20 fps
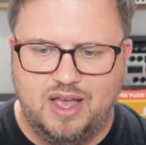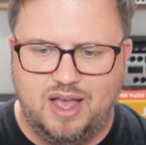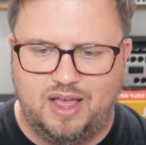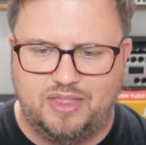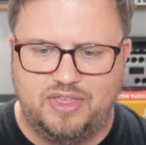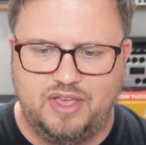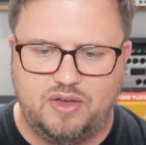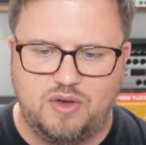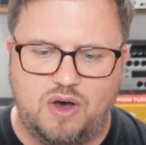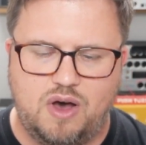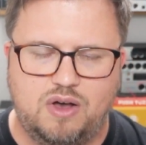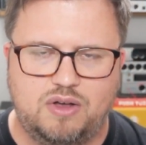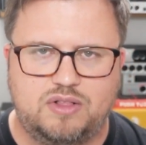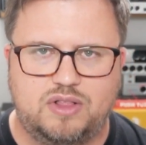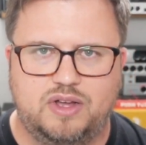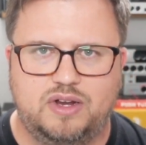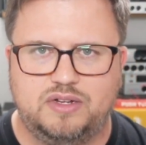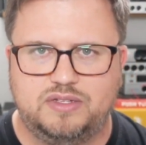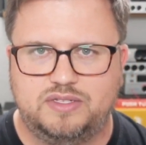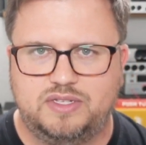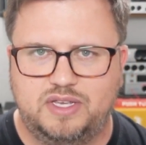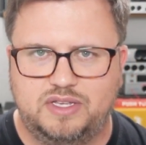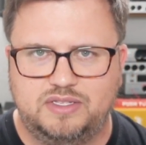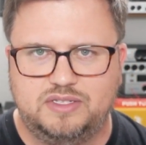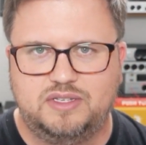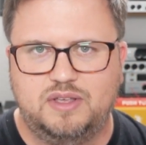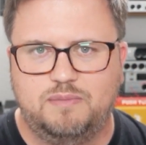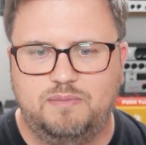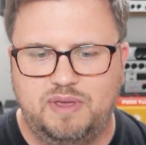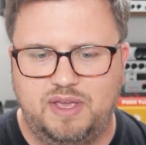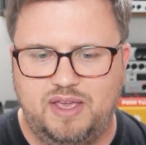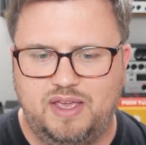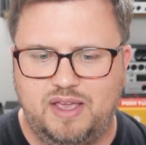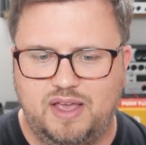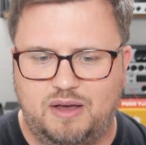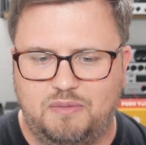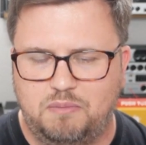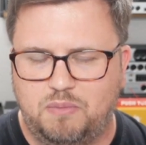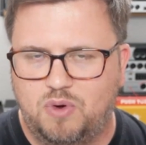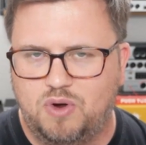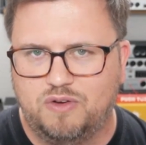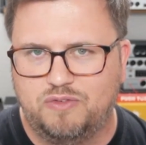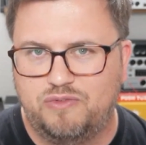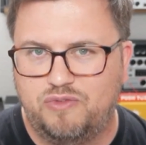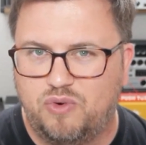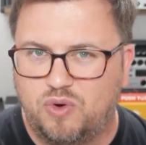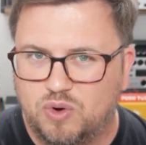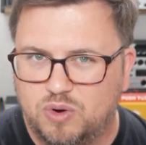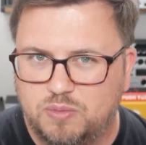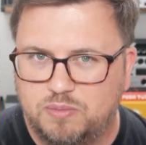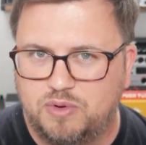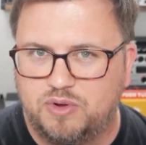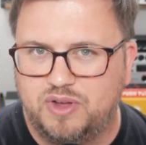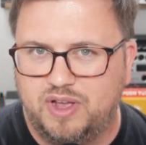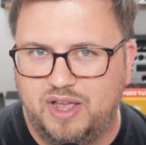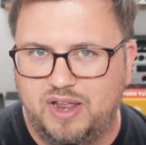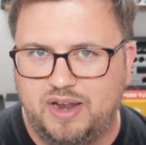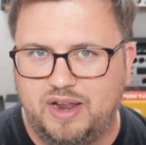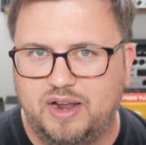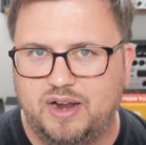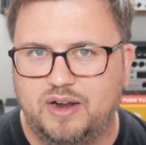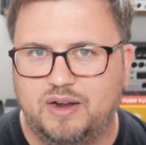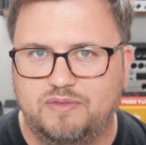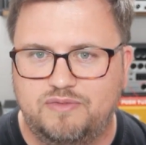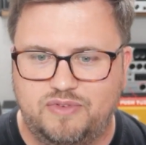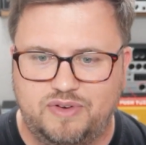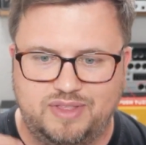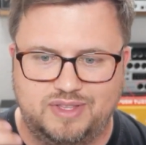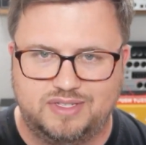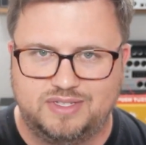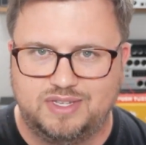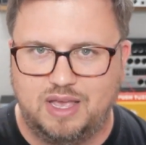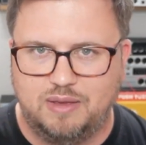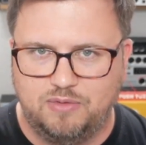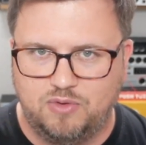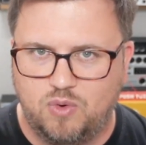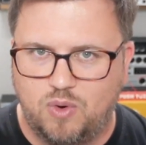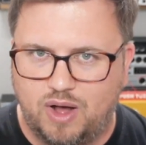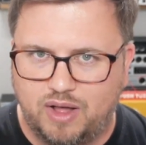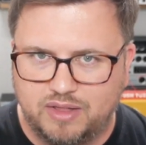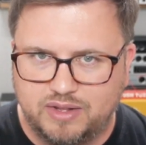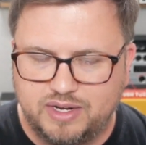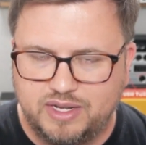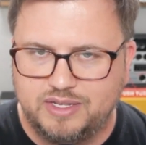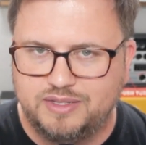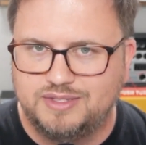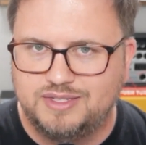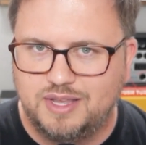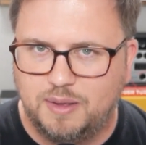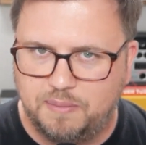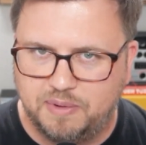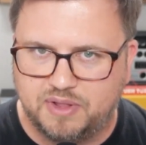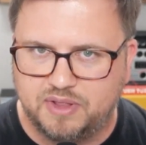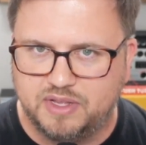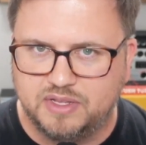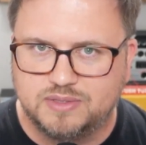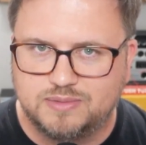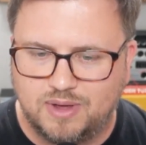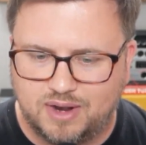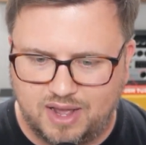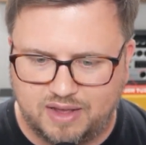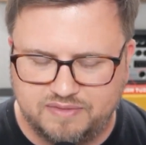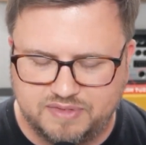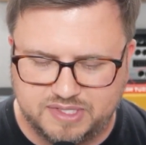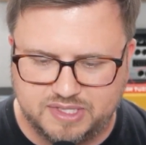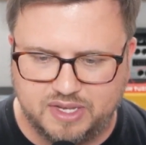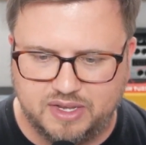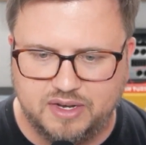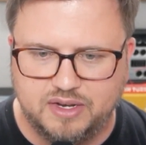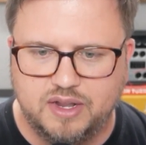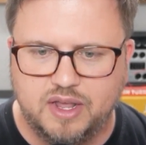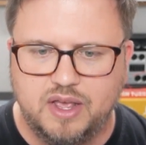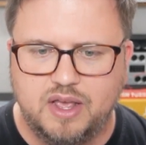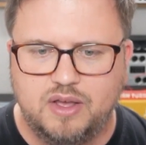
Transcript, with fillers: i think Alclair tends to be a more affordable in ear for the same quality typically is what i've seen